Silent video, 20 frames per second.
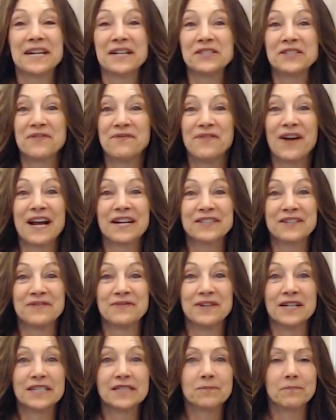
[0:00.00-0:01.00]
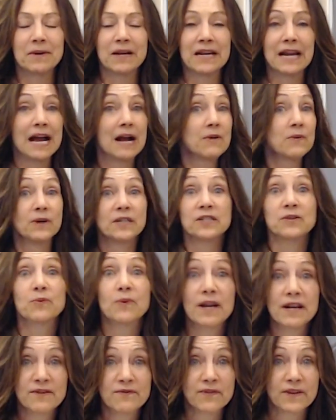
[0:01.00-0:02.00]
Sales effectiveness, but I
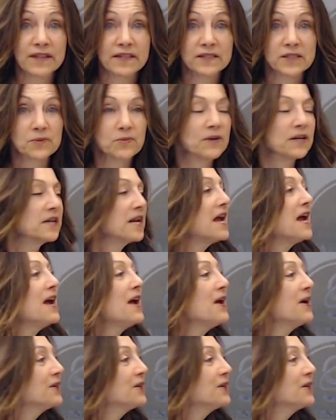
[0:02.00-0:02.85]
wasn't ready for this one.